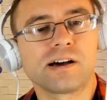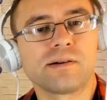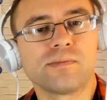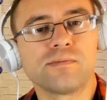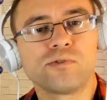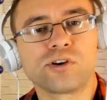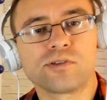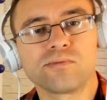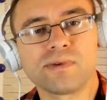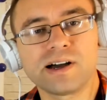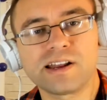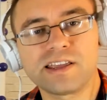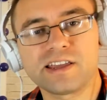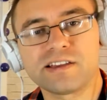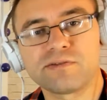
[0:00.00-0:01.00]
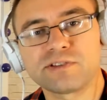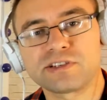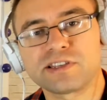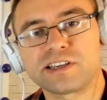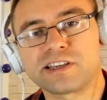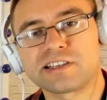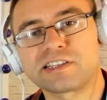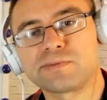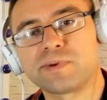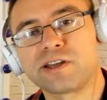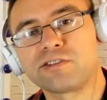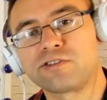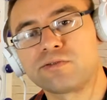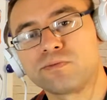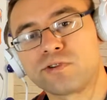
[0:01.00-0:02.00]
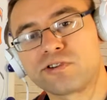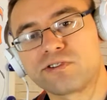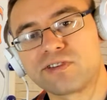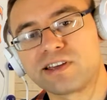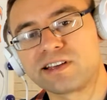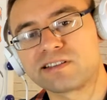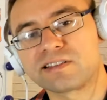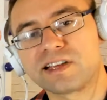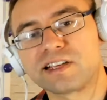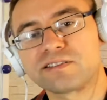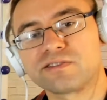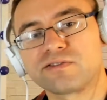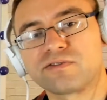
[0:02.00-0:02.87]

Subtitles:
more money which they can spend on more things, and so